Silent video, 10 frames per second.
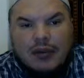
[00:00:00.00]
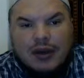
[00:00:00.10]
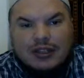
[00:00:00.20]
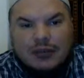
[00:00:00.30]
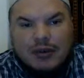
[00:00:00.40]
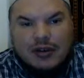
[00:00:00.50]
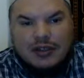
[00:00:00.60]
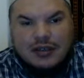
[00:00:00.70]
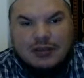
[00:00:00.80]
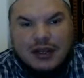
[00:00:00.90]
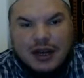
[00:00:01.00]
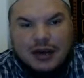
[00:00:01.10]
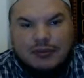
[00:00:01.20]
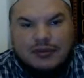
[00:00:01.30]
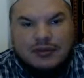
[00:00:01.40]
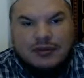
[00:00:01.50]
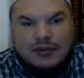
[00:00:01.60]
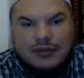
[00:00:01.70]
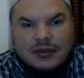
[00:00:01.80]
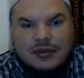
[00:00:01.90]
in which a person becomes
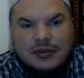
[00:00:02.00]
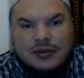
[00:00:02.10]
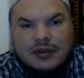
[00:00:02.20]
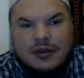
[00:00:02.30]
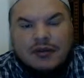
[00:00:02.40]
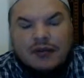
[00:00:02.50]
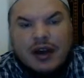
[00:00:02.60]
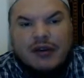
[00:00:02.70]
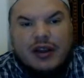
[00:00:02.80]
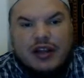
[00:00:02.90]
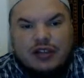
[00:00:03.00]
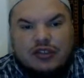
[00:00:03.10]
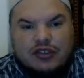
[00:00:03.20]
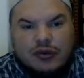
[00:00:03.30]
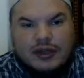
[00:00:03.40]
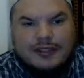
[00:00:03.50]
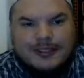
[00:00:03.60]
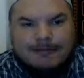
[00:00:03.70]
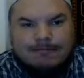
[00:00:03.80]
very constrained.